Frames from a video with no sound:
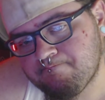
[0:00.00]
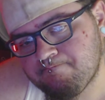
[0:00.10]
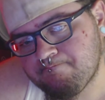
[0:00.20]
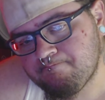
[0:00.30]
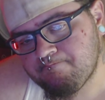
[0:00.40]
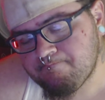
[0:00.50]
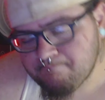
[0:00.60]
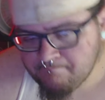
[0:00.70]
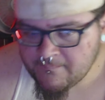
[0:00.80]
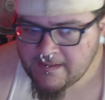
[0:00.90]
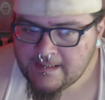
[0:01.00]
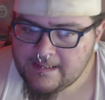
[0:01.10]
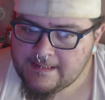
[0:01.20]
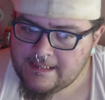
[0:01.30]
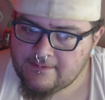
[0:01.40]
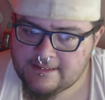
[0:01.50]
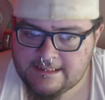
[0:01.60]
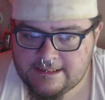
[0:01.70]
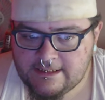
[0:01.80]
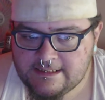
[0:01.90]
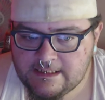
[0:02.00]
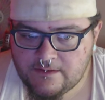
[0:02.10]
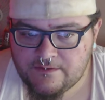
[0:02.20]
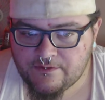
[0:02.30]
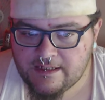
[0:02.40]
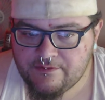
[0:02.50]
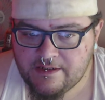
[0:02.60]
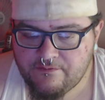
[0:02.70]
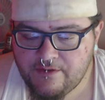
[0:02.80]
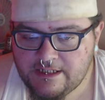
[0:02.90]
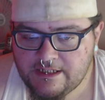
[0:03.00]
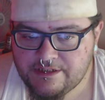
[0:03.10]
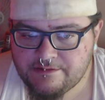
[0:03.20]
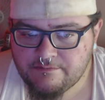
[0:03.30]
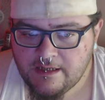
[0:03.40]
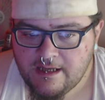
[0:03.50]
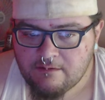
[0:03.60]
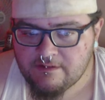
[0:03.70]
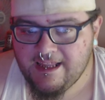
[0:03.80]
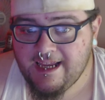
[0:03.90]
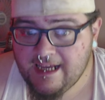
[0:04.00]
Never snitch on yourself. Never give a confession when they ain't got no fucking evidence.